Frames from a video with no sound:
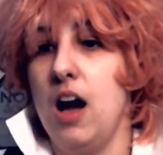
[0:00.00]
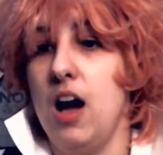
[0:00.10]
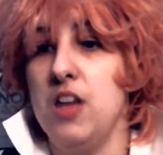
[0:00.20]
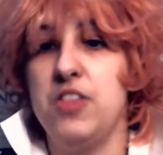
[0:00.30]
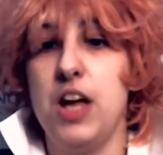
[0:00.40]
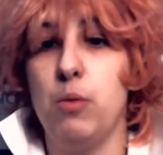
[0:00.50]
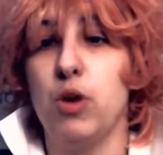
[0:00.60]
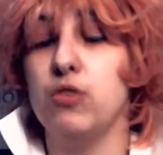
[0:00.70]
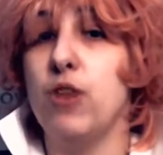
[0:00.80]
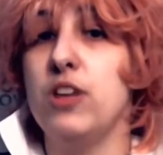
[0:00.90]
they
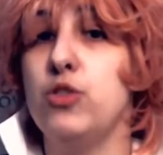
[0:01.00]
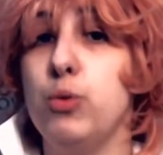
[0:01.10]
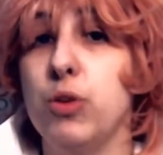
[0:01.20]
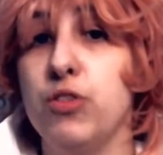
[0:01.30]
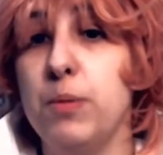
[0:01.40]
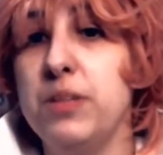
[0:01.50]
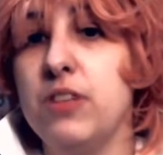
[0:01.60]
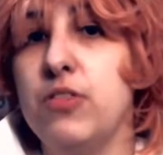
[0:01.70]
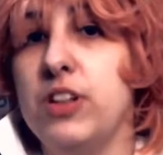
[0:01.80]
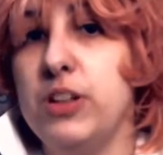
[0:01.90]
were friends who were from
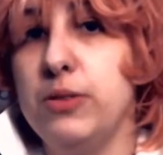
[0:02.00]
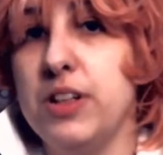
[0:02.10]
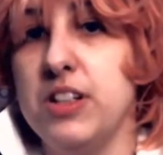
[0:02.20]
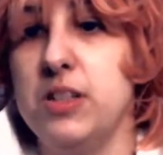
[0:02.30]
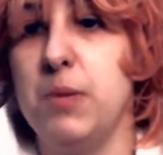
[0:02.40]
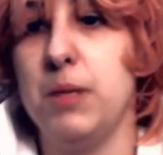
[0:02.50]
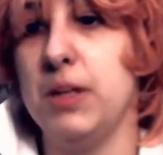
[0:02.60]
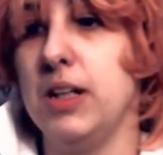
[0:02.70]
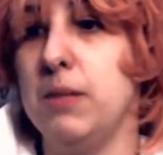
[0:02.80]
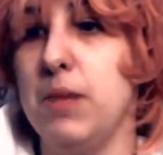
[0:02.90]
different unions.
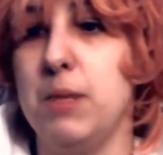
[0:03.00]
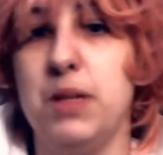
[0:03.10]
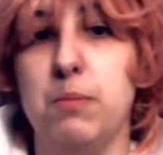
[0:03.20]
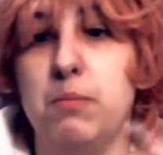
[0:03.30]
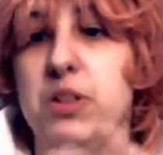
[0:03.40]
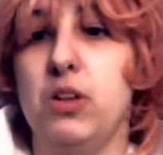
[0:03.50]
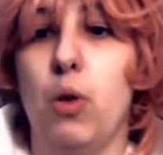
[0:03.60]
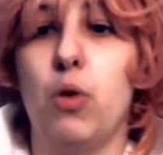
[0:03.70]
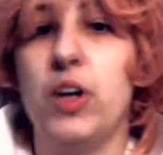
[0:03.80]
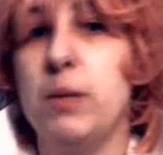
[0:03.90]
Maybe
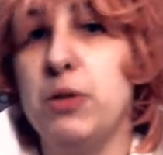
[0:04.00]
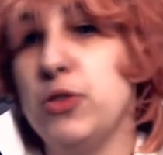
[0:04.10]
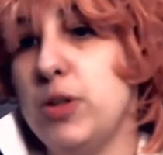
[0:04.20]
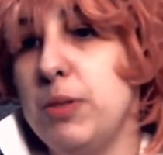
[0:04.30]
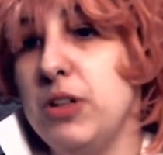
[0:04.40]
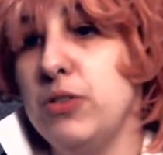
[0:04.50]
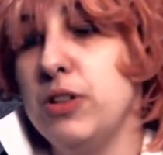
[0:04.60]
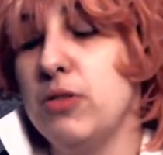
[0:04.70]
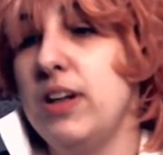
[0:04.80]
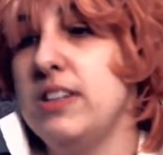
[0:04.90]
Lauriam used to be
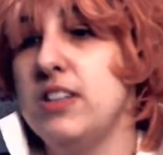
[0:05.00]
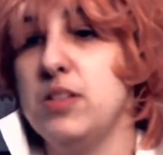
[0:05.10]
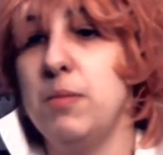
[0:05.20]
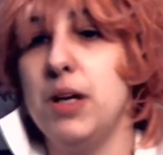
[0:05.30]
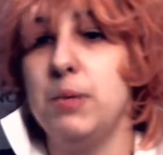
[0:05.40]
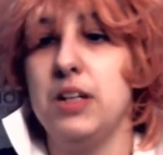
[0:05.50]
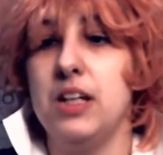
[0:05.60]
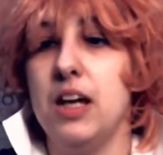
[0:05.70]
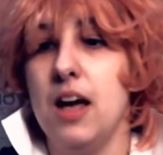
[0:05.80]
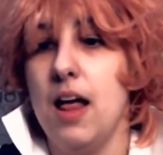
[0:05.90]
union racist.
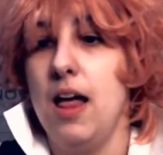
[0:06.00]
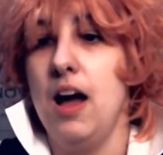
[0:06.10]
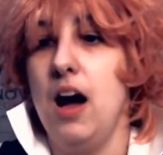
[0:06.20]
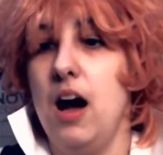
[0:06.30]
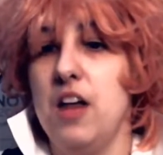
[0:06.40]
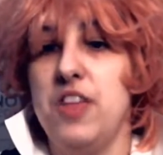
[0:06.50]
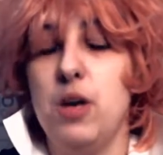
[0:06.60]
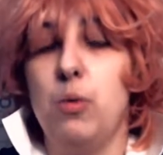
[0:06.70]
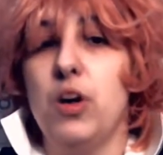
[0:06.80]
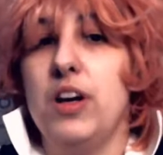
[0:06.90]
Maybe they
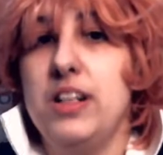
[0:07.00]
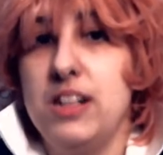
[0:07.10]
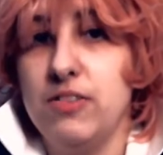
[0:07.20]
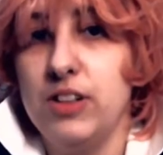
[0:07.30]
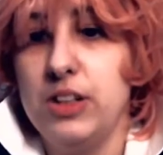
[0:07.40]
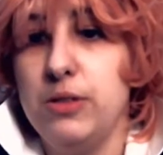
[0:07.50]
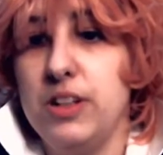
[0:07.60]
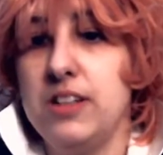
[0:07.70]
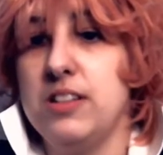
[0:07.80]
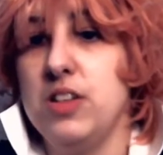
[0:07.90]
were in different
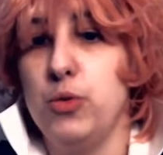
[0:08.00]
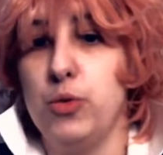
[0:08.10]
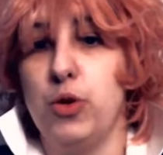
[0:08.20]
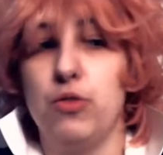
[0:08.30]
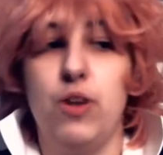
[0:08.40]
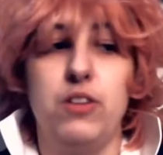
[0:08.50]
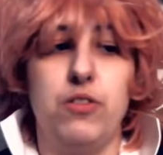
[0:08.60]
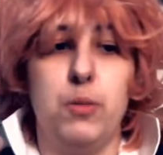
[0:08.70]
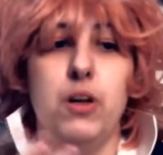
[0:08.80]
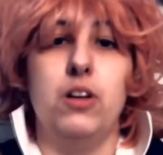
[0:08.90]
unions and this was her friend
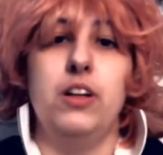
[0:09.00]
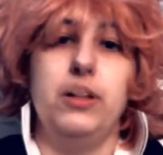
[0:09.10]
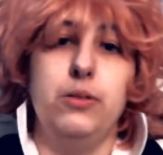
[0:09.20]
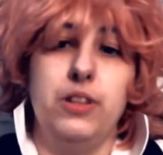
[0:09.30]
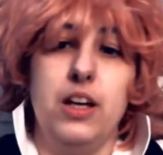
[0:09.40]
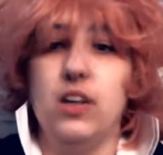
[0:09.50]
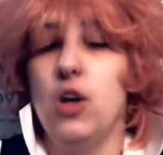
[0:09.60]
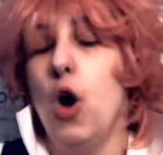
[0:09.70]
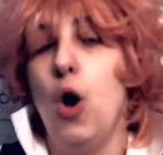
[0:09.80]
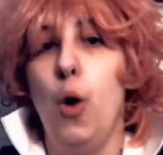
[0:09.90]
from her union.
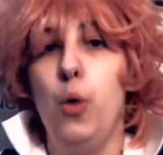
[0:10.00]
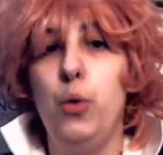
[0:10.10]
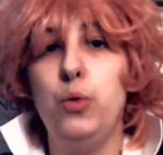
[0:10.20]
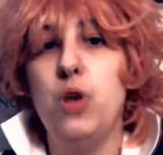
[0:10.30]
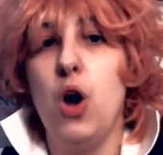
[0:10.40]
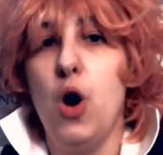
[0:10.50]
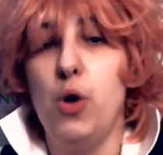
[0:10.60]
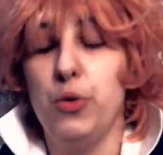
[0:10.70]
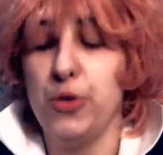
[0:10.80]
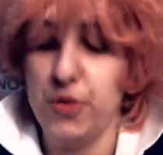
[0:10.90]
Who
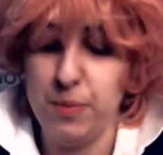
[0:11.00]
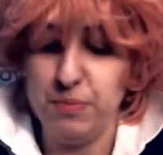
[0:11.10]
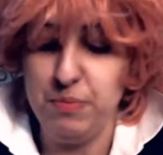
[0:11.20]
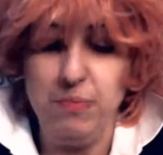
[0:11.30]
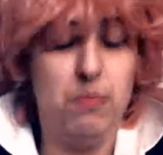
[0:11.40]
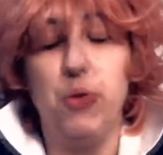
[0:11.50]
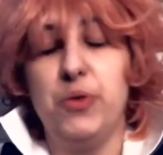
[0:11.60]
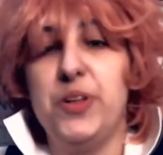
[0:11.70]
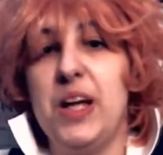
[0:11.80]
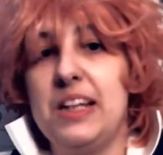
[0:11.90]
knows? The
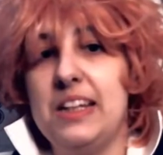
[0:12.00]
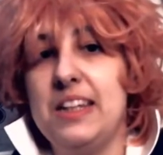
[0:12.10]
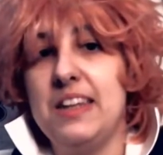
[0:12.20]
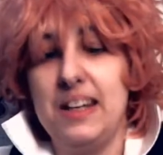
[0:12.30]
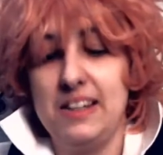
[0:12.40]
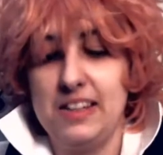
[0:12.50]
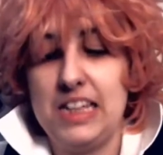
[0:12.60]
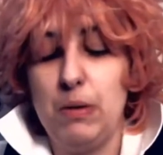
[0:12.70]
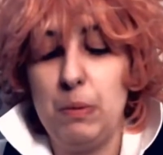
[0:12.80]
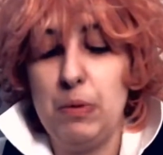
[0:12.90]
most likely thing is that
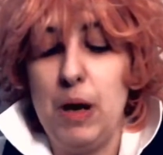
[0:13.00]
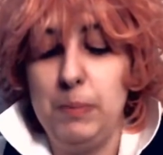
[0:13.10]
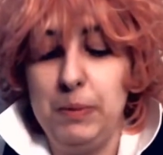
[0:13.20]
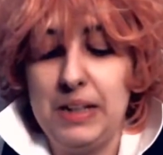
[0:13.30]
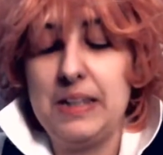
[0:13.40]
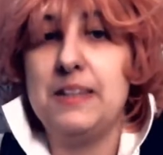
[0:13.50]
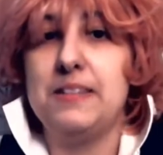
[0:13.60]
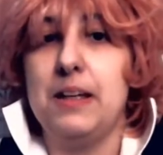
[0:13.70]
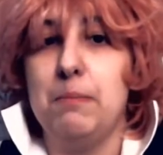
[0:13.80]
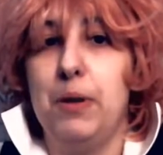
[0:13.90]
they were probably in the
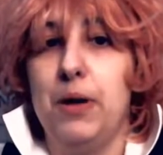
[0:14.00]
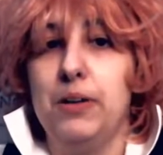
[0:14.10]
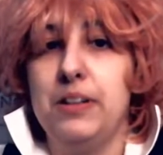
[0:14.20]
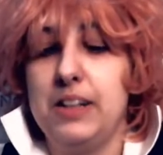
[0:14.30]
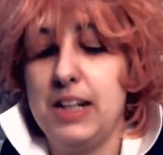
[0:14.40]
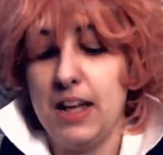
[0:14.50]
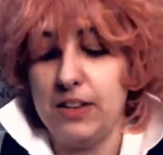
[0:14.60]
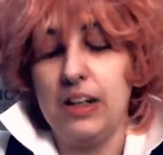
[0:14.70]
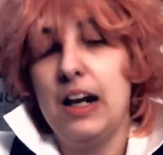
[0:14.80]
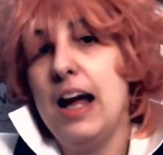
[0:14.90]
same party together